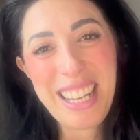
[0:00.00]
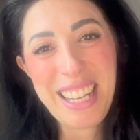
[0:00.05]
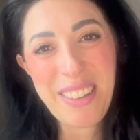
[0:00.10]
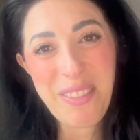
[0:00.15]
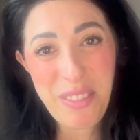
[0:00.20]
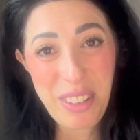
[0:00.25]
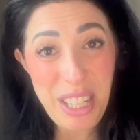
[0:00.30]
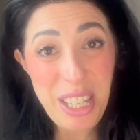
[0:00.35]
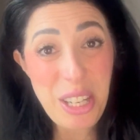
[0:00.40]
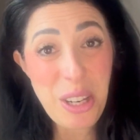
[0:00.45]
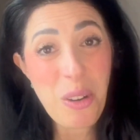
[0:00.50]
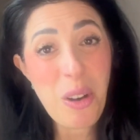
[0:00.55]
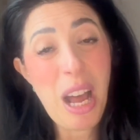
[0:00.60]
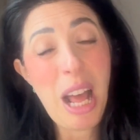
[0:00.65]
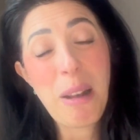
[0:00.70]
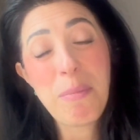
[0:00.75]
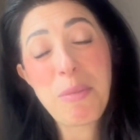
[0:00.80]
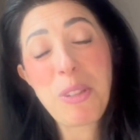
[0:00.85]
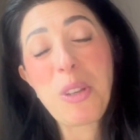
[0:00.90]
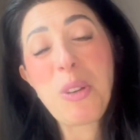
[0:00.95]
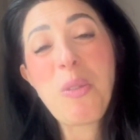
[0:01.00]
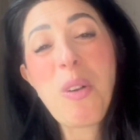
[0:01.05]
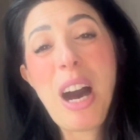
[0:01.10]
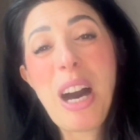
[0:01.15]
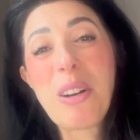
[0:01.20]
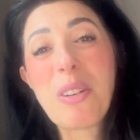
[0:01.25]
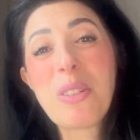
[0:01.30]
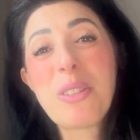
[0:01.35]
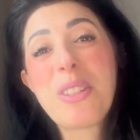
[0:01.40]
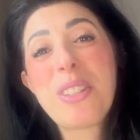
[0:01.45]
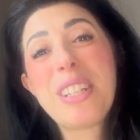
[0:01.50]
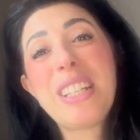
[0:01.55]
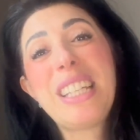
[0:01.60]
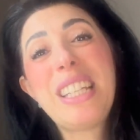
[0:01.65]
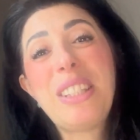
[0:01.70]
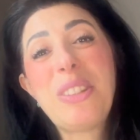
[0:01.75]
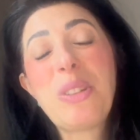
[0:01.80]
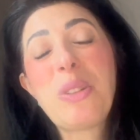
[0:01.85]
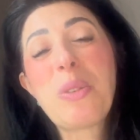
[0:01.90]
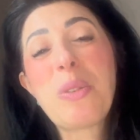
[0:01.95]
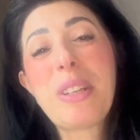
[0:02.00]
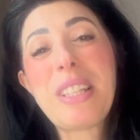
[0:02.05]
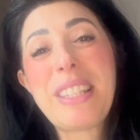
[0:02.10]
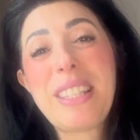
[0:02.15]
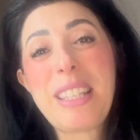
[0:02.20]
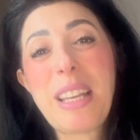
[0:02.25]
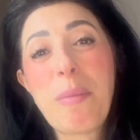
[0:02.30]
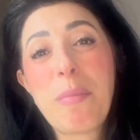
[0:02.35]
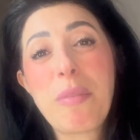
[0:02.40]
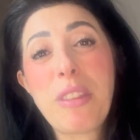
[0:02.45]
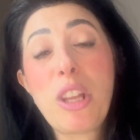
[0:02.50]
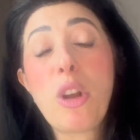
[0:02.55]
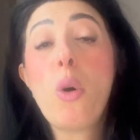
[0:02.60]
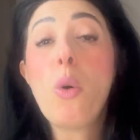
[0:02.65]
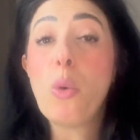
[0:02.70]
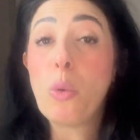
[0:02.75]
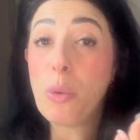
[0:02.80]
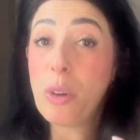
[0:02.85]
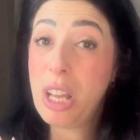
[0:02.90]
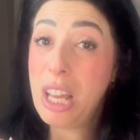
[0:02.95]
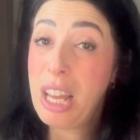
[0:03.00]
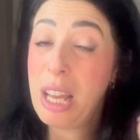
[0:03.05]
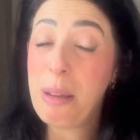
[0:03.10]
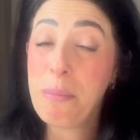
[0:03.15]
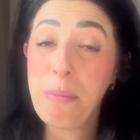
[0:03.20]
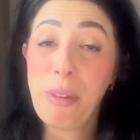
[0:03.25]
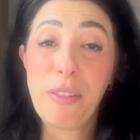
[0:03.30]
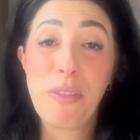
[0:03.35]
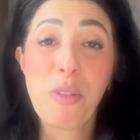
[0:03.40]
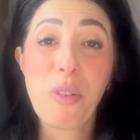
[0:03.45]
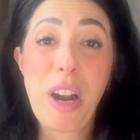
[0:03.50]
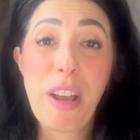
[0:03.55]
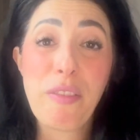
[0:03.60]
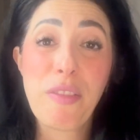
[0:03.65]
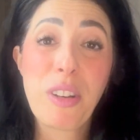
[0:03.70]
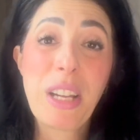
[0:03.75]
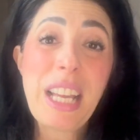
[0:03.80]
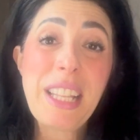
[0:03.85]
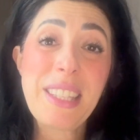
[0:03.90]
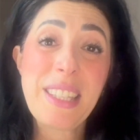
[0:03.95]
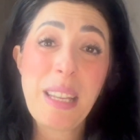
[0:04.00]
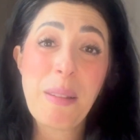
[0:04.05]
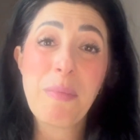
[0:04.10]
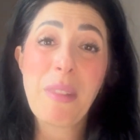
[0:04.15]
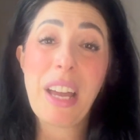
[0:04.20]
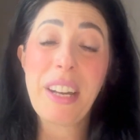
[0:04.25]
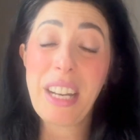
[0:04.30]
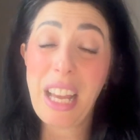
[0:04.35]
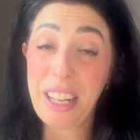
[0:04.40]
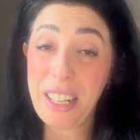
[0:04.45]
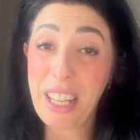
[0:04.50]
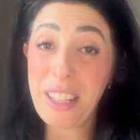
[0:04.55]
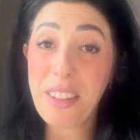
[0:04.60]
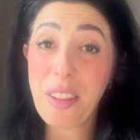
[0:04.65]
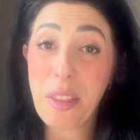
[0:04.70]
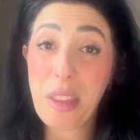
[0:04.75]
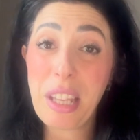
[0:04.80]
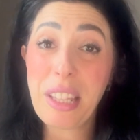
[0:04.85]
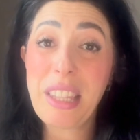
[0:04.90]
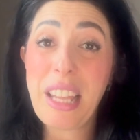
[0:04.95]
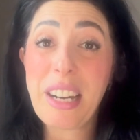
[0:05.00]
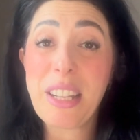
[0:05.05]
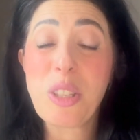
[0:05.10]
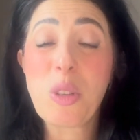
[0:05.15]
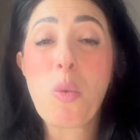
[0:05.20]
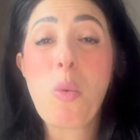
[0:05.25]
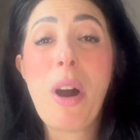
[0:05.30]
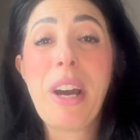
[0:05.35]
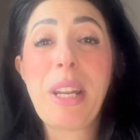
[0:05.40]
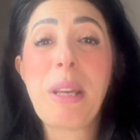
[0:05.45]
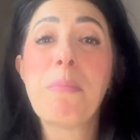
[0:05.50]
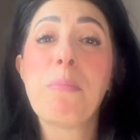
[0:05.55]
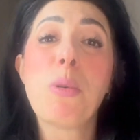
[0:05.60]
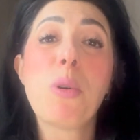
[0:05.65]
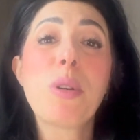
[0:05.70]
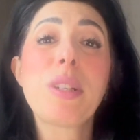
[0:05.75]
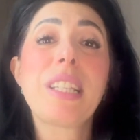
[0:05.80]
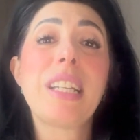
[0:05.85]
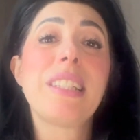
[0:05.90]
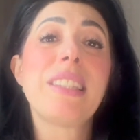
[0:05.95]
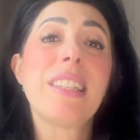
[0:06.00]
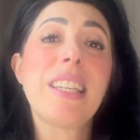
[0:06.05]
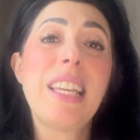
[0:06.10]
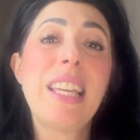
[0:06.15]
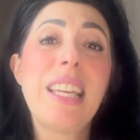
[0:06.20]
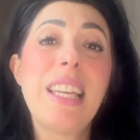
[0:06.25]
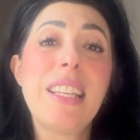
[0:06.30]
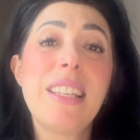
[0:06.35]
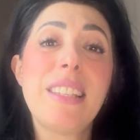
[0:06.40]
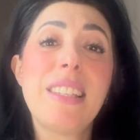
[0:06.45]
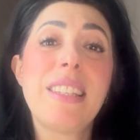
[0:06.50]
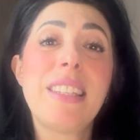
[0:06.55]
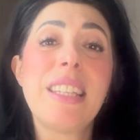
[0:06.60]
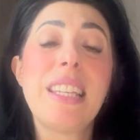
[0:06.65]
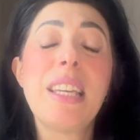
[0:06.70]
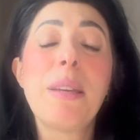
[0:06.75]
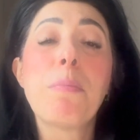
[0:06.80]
video helped you out in doing something. Oh, before I forget, another thing that is quite important is the